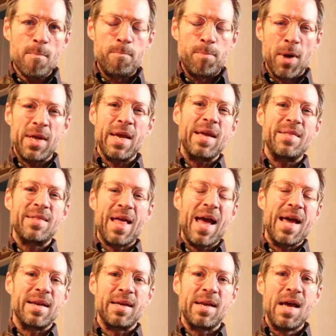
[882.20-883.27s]
book it
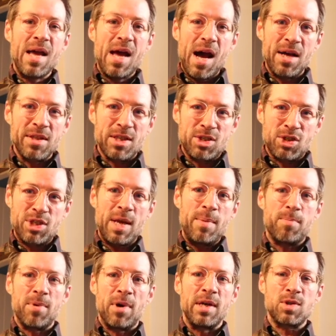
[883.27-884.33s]
then at the
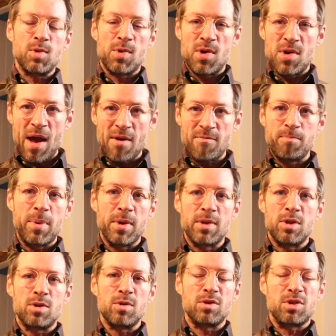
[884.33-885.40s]
cheap price when you haven't
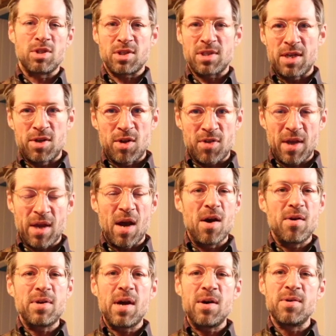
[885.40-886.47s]
bothered to adjust it and you think,
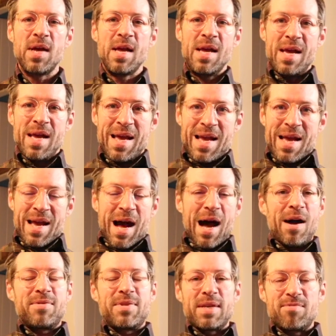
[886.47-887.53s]
oh no,
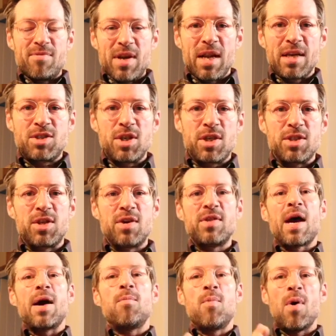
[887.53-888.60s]
I didn't realize you could do
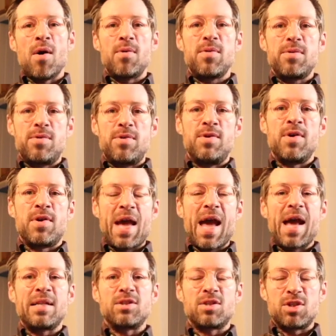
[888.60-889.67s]
that. Well, you
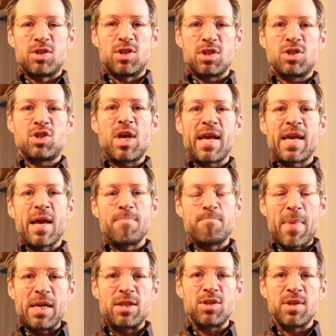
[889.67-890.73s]
can, so just check it and
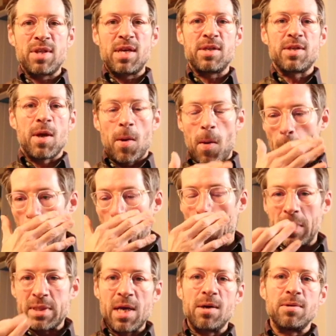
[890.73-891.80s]
make sure that you do.
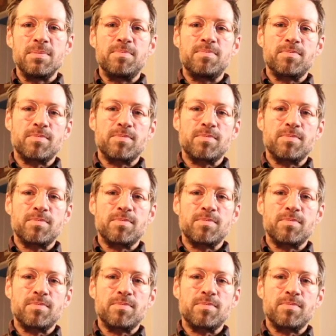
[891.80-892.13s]
So